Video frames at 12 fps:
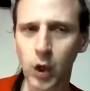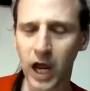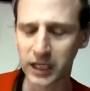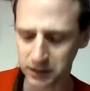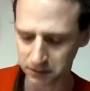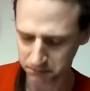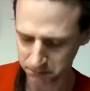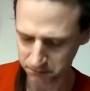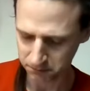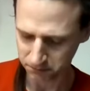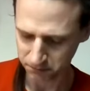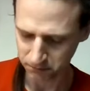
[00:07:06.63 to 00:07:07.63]
like.
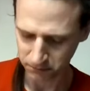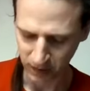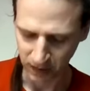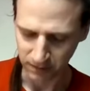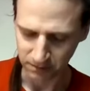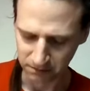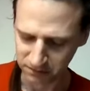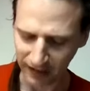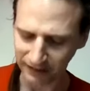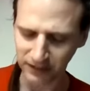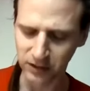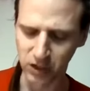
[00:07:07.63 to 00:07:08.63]

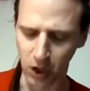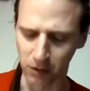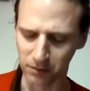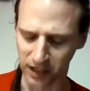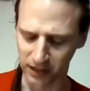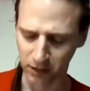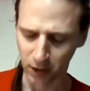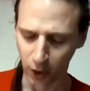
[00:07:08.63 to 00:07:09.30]
That is all, men.